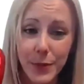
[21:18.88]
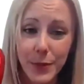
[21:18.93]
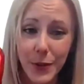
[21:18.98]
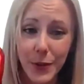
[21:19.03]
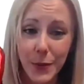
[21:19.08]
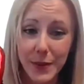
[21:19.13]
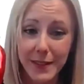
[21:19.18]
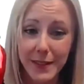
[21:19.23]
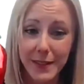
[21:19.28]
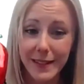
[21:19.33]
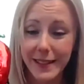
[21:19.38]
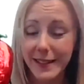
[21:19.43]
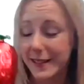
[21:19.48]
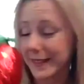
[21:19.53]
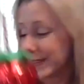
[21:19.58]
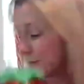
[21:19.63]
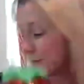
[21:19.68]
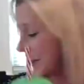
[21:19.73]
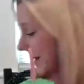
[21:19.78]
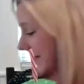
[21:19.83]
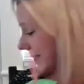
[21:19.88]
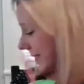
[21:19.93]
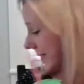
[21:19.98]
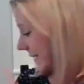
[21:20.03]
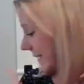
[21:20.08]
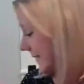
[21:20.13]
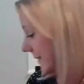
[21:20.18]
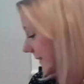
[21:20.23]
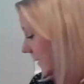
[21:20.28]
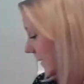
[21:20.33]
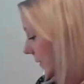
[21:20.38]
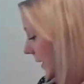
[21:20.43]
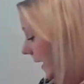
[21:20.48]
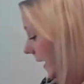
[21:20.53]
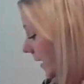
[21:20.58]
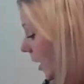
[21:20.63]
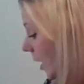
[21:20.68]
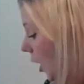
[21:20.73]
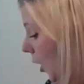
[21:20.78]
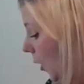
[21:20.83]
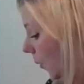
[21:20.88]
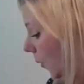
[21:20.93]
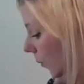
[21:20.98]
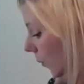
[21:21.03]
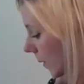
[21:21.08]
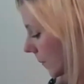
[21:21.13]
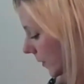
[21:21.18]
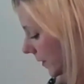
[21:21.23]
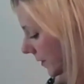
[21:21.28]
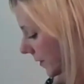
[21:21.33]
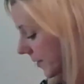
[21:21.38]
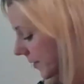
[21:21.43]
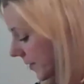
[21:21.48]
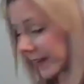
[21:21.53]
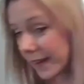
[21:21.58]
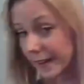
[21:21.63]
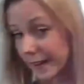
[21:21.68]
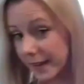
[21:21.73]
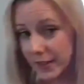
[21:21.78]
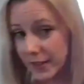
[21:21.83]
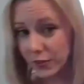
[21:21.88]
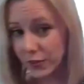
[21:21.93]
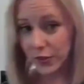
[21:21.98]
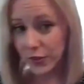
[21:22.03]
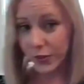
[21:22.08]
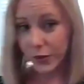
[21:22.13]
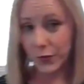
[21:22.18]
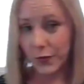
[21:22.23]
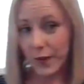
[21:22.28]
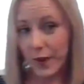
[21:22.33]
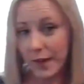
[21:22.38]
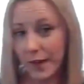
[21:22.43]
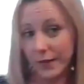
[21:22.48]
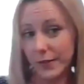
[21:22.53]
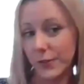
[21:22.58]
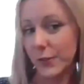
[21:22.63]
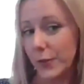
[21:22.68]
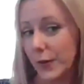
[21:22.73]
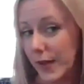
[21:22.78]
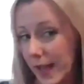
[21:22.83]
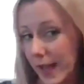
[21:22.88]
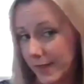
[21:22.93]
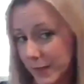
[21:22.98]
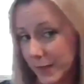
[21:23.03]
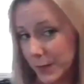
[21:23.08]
So excited about this. Okay. One more thing. It just fell, so I